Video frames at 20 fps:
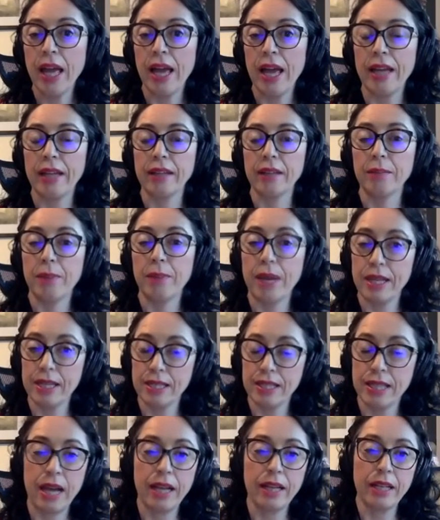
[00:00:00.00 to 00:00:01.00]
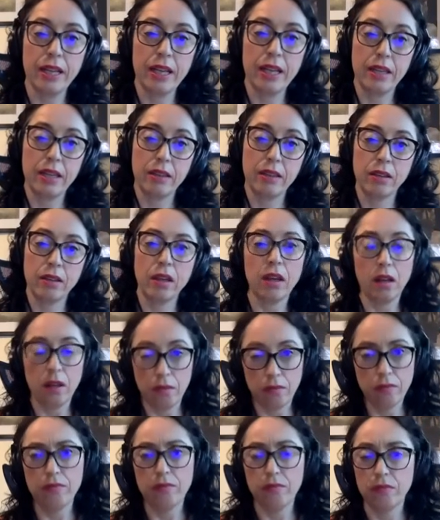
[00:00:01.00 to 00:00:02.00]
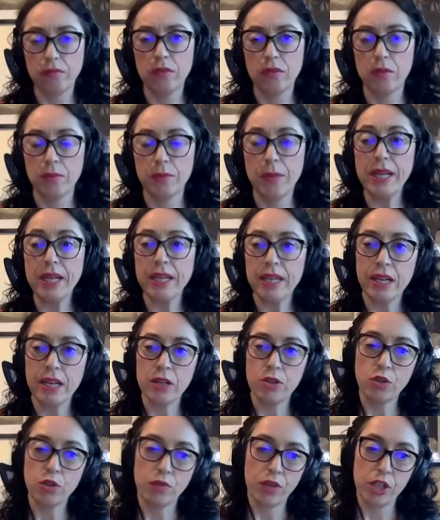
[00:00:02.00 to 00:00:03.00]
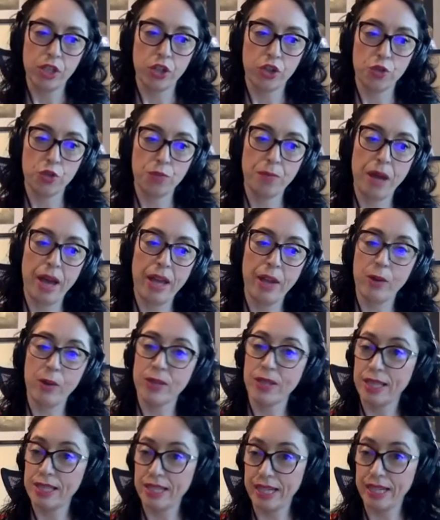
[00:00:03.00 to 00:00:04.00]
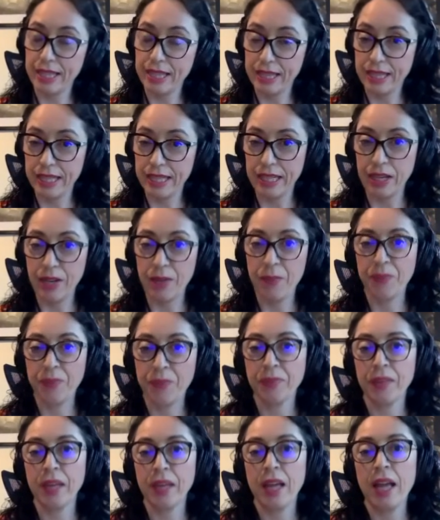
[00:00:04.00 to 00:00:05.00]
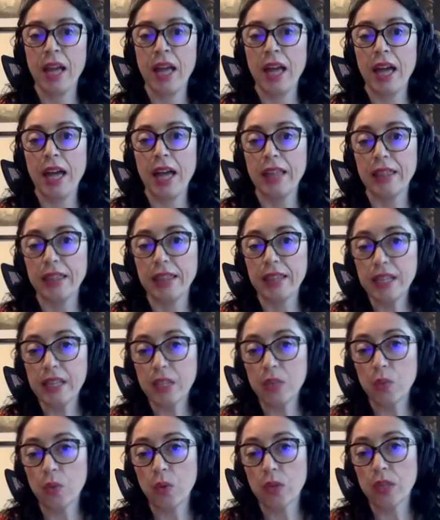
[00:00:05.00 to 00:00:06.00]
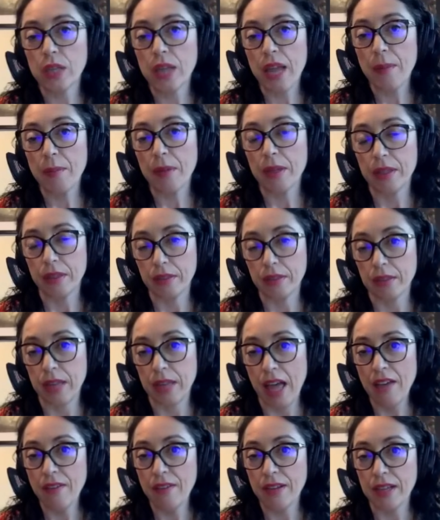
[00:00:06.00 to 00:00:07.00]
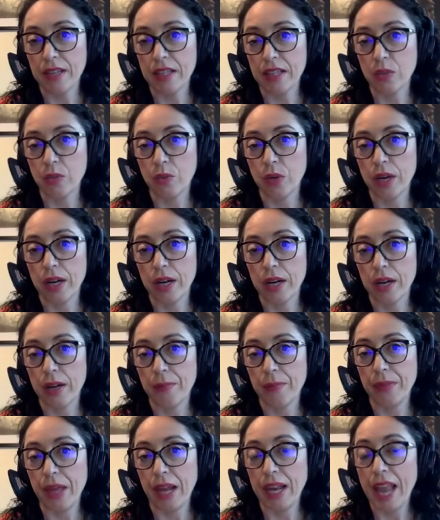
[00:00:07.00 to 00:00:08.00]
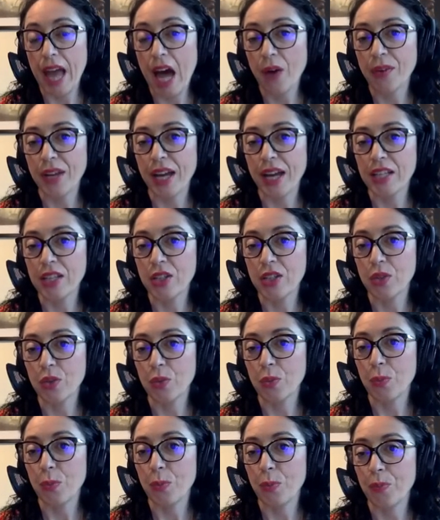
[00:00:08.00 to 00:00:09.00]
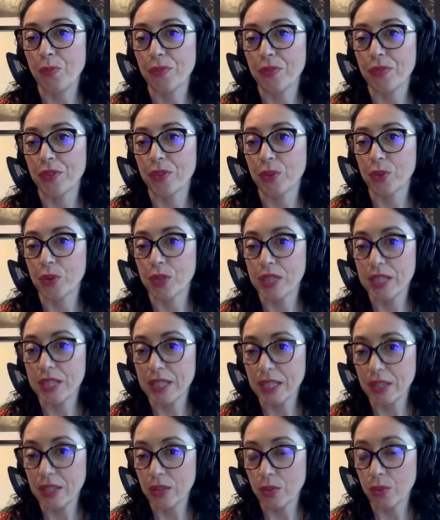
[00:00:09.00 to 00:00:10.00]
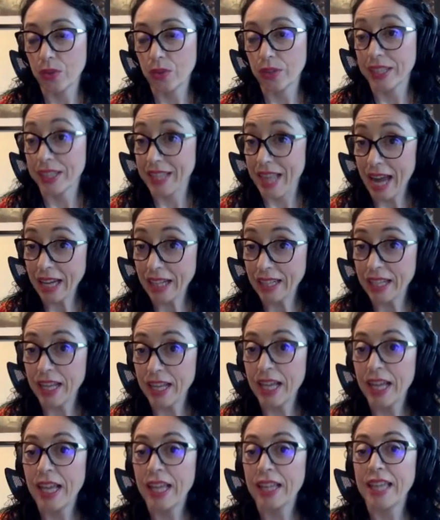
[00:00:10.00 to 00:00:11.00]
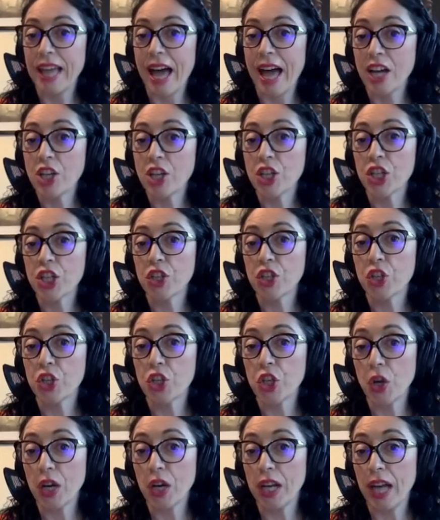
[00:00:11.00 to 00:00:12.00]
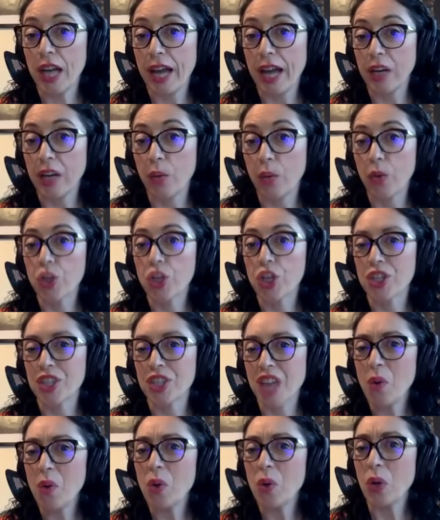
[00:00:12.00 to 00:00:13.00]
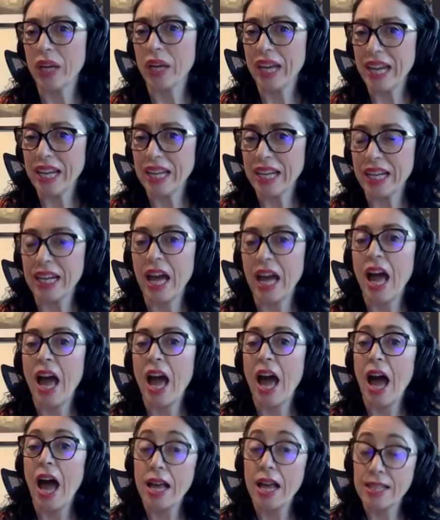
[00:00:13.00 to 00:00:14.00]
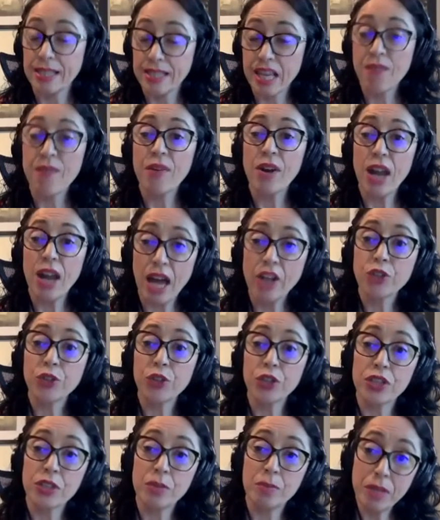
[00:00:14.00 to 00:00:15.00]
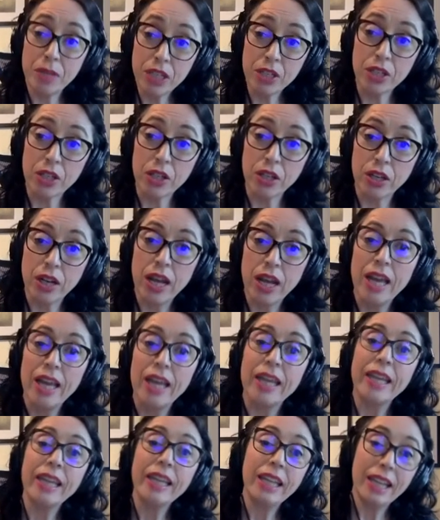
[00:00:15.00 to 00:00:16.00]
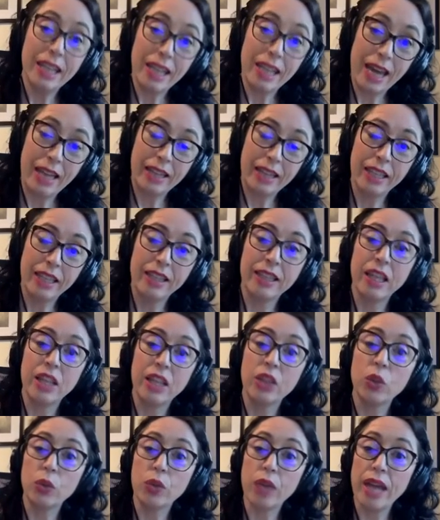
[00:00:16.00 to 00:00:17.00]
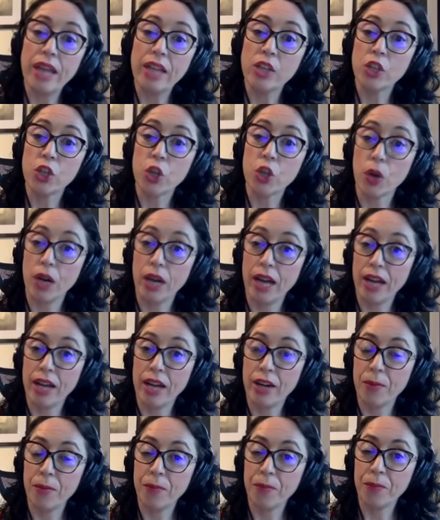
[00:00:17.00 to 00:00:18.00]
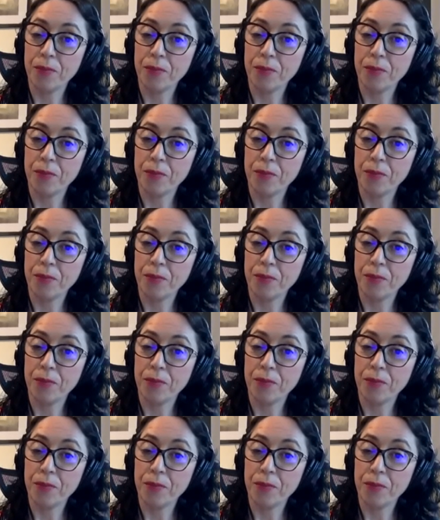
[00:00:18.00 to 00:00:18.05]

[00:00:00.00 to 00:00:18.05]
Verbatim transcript: And by a study and uh, many years of research by Costanza Lentini. And this was a, the evidence were um, allowed us to, to, see, to detect the ancient shoreline, which is now located several hundreds meter inland than today's shoreline.